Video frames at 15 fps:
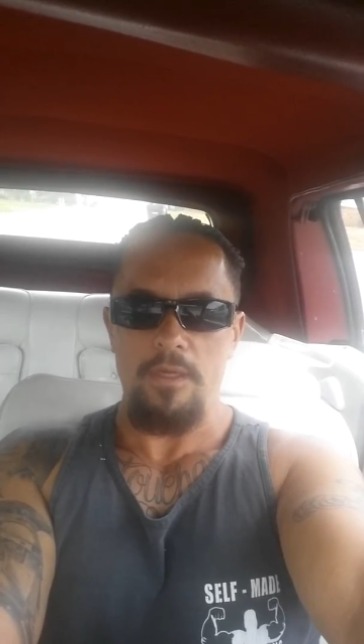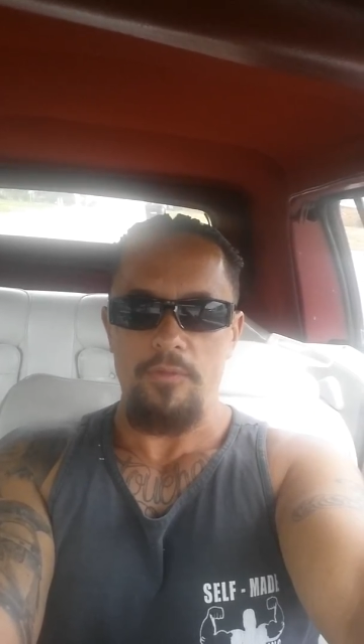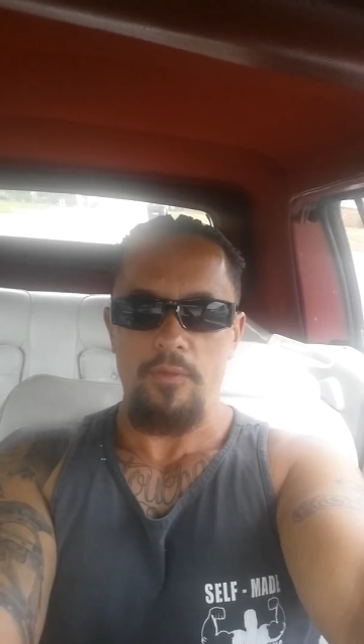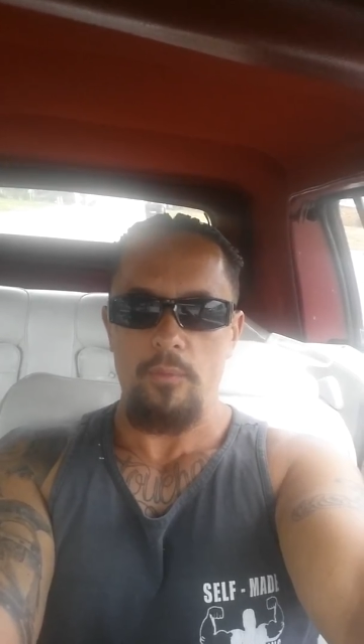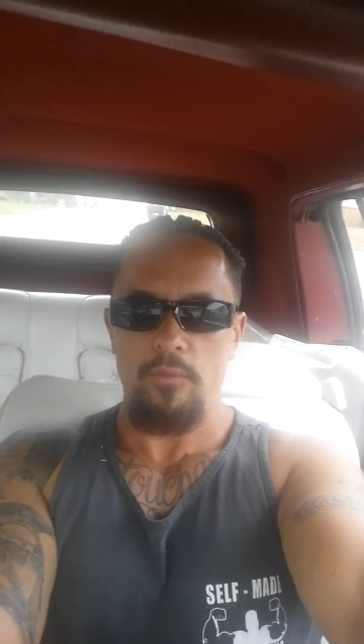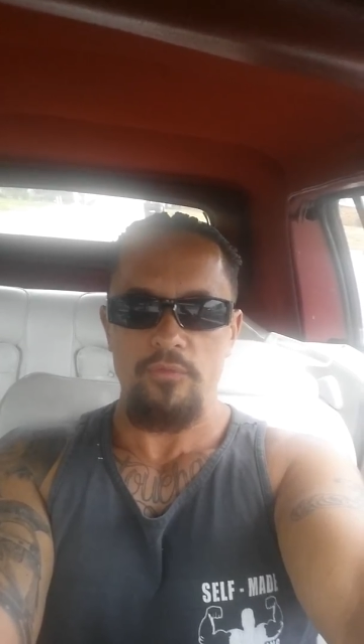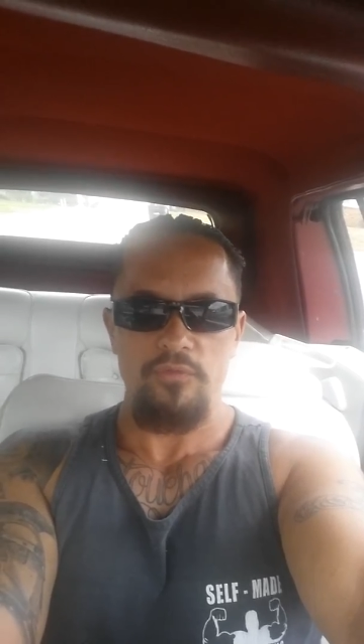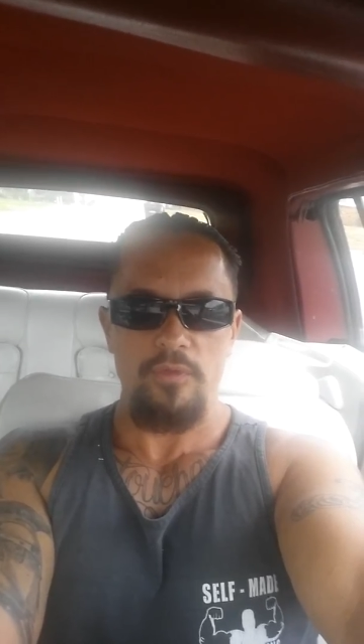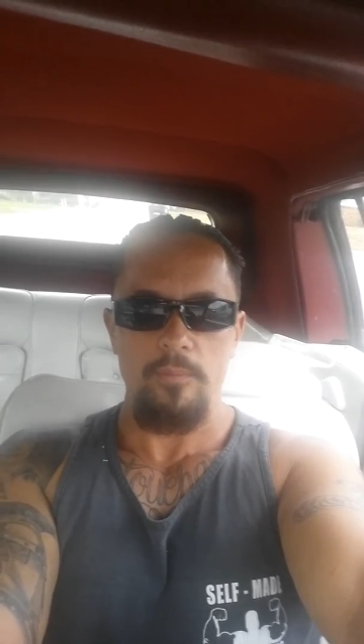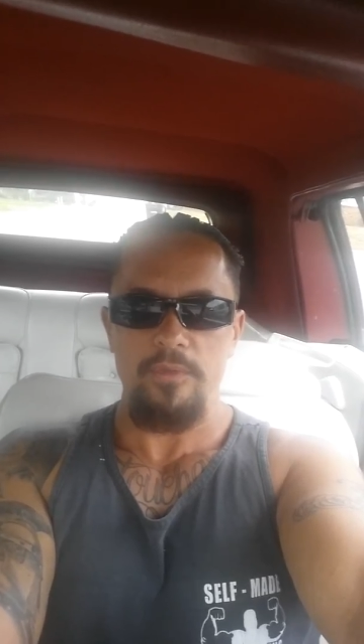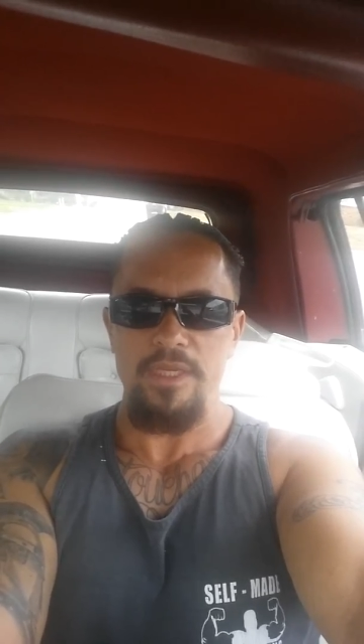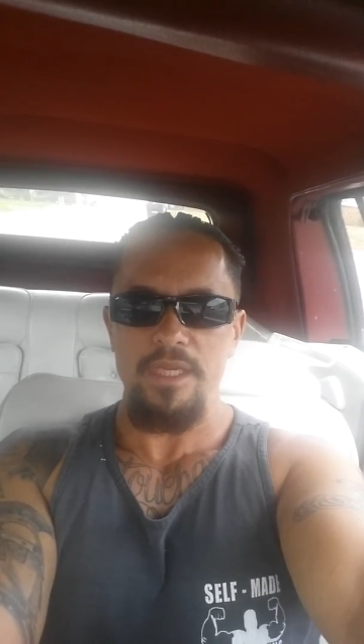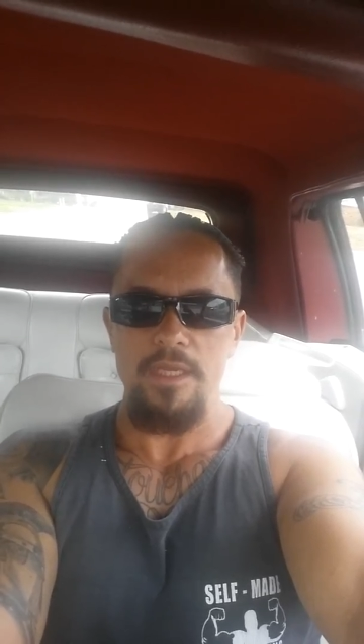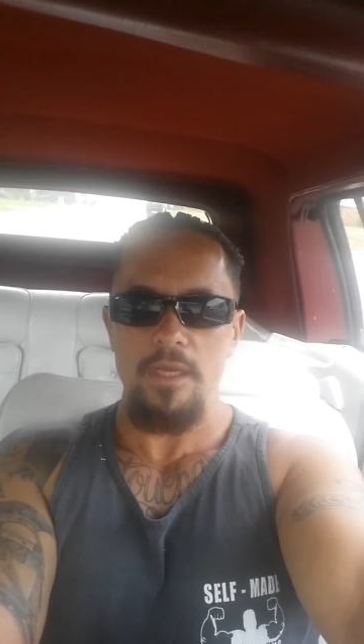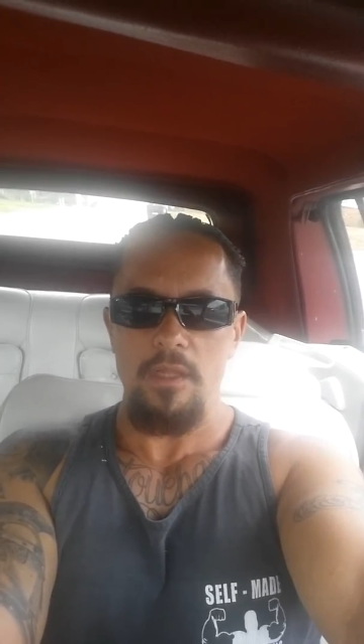There was some
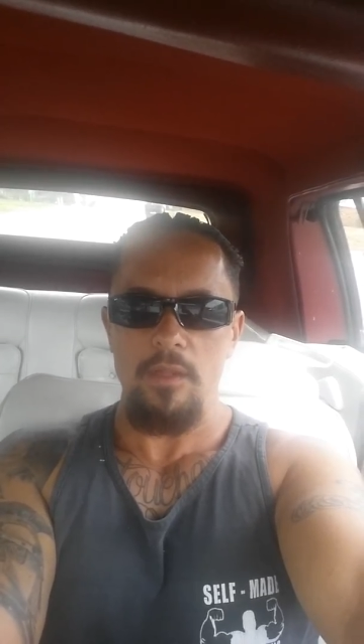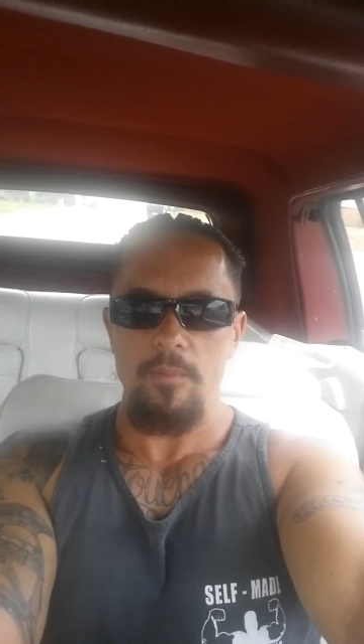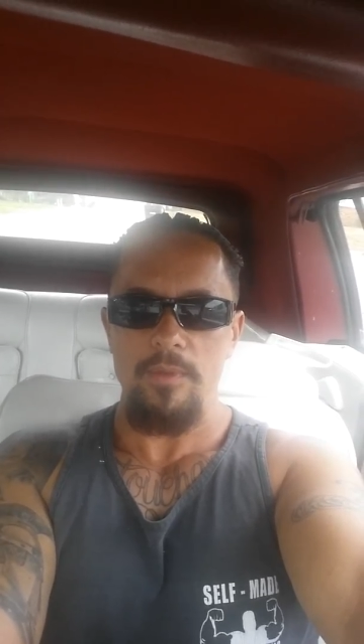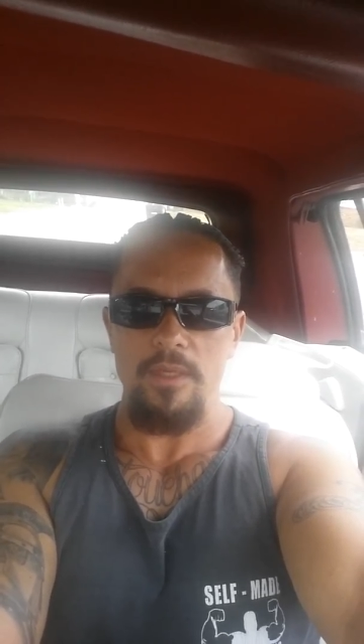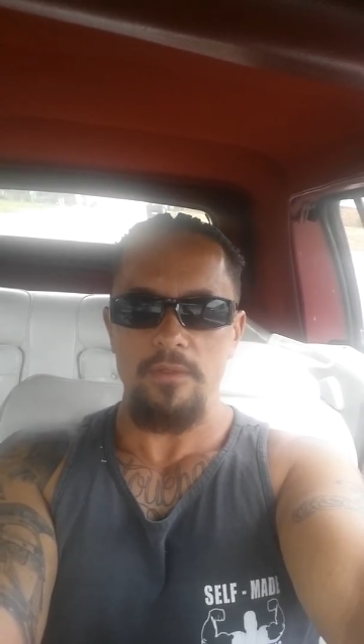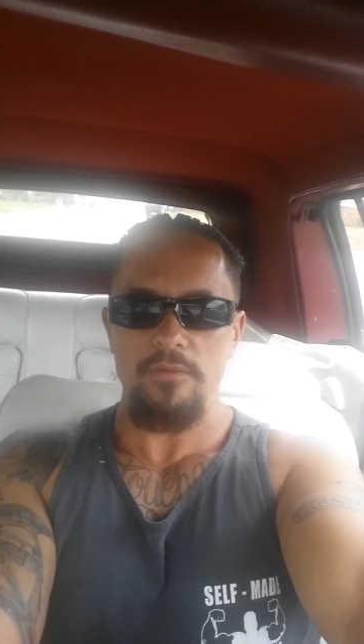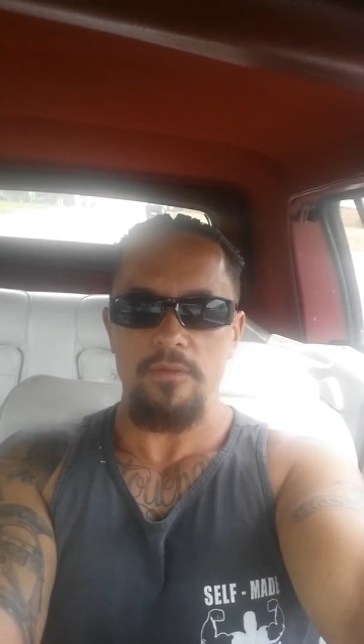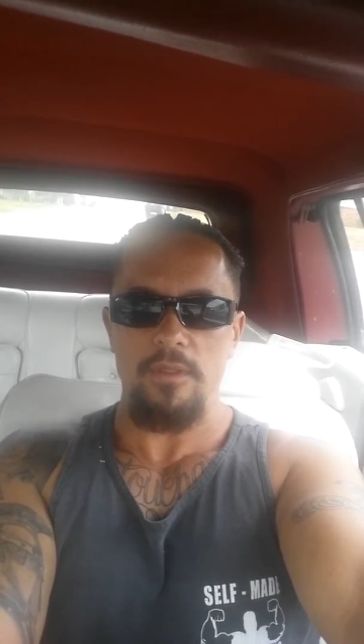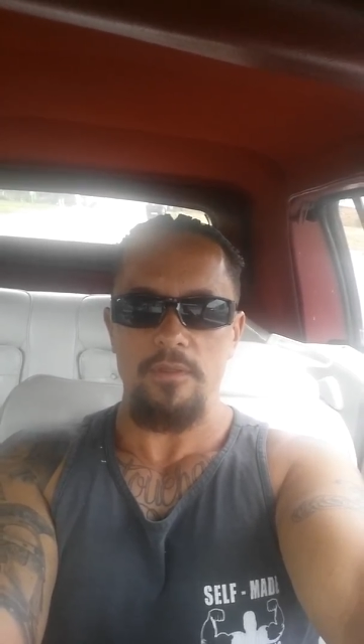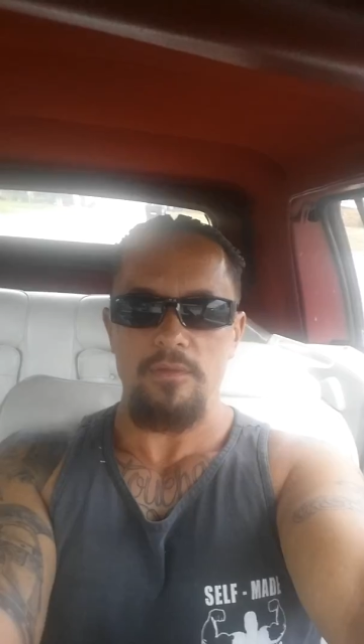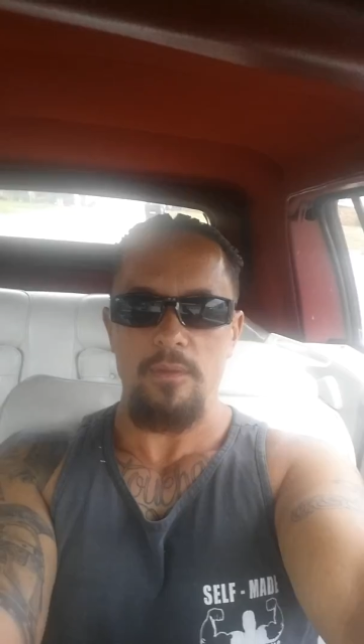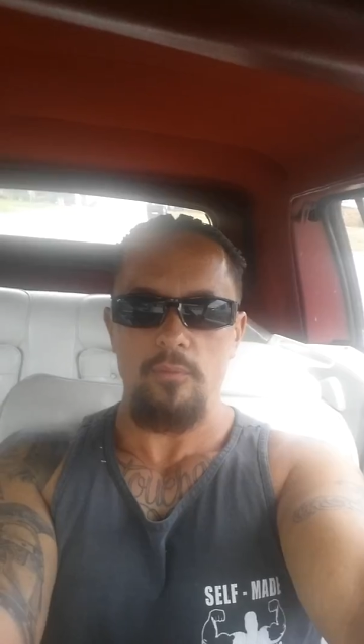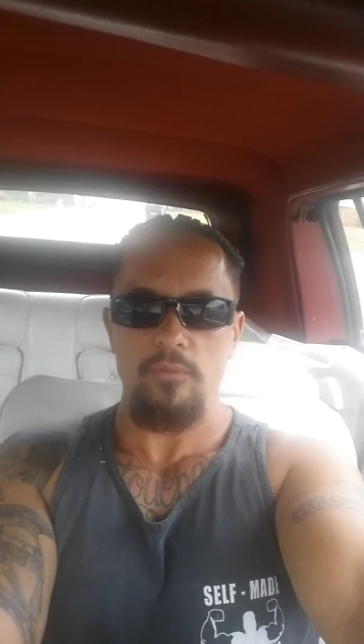key element that they